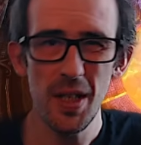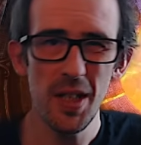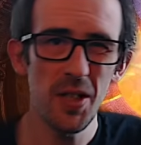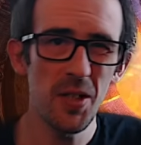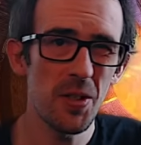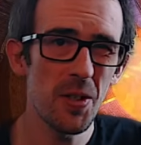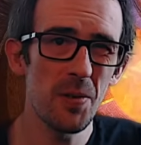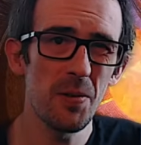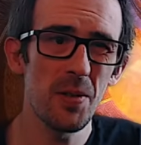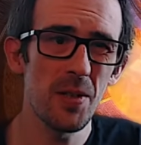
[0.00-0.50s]

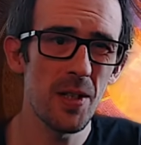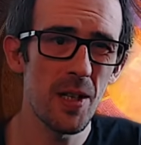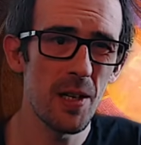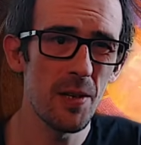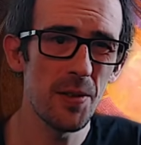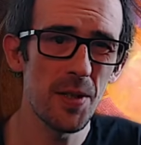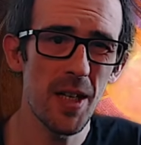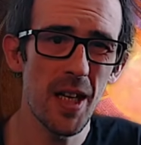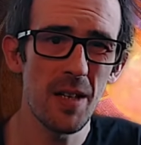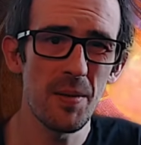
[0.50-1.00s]
This
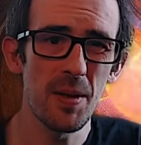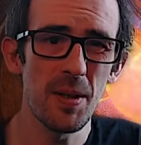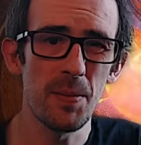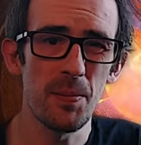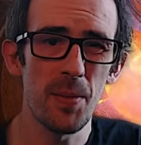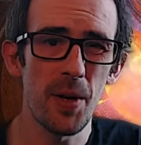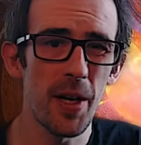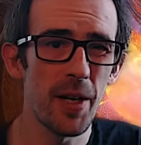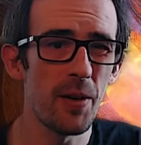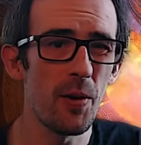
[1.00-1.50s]
slows the enemies
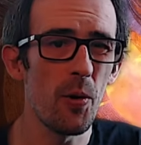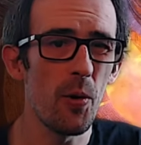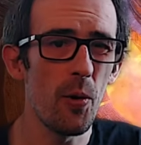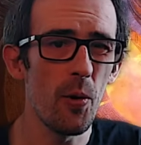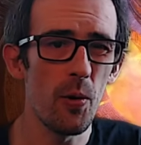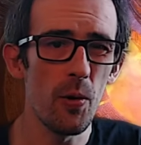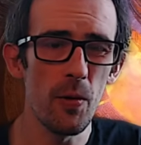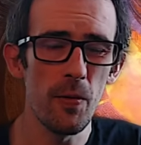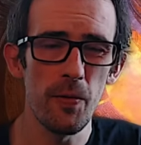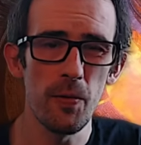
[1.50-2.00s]
by an
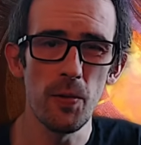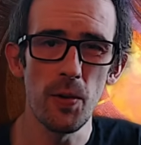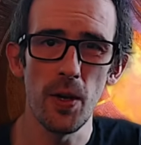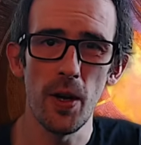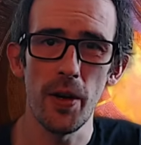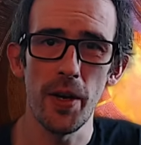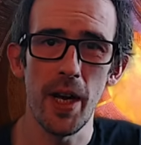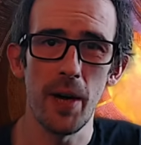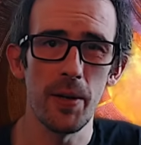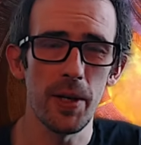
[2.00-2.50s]
awful
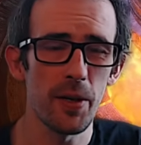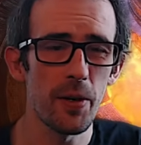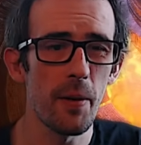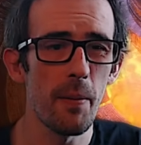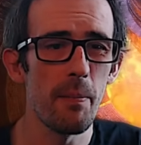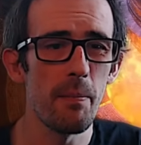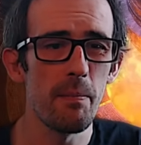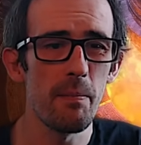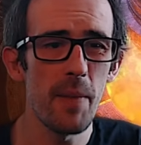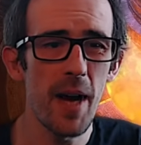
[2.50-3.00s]
lot now. It got a
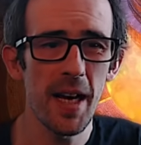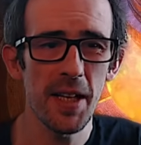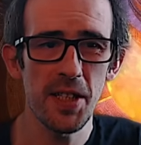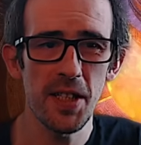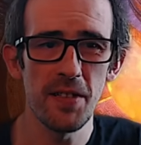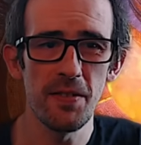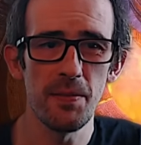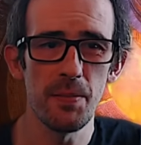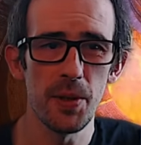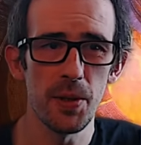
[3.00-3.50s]

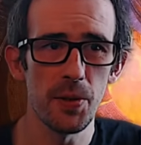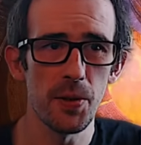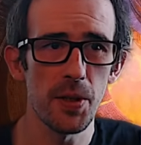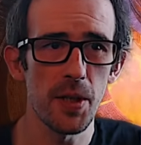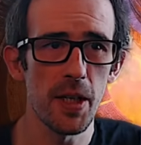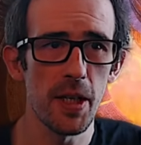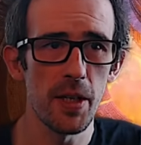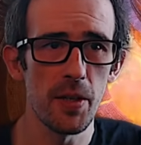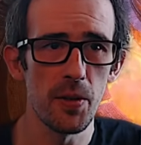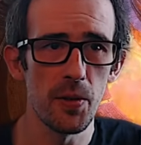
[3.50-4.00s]
massive
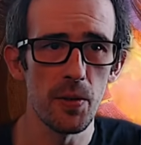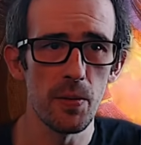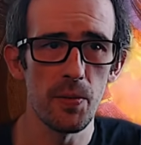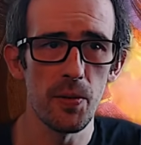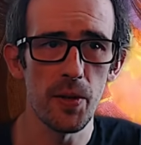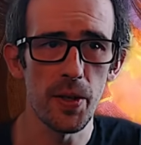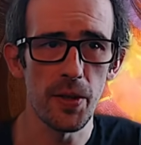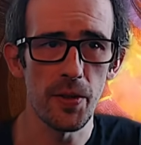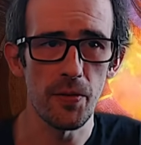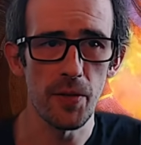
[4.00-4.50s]
boost in
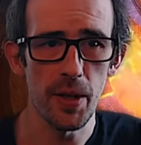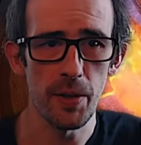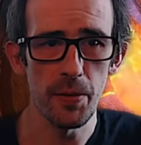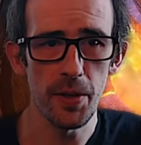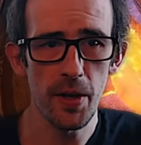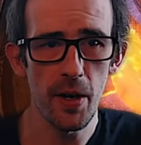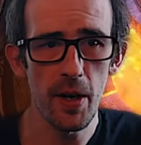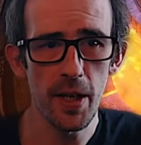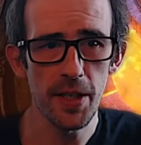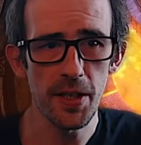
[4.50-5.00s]
0.3
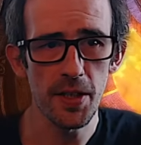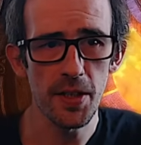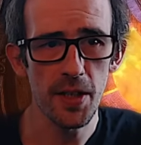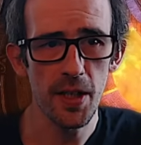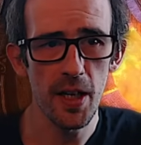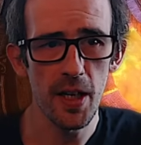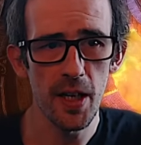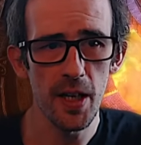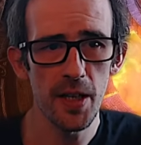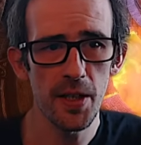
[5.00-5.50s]
with Heightened
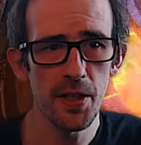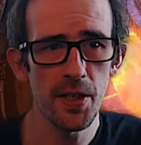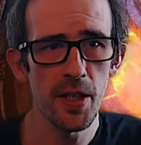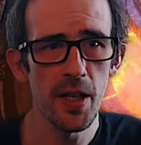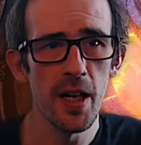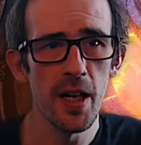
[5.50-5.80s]
Curse.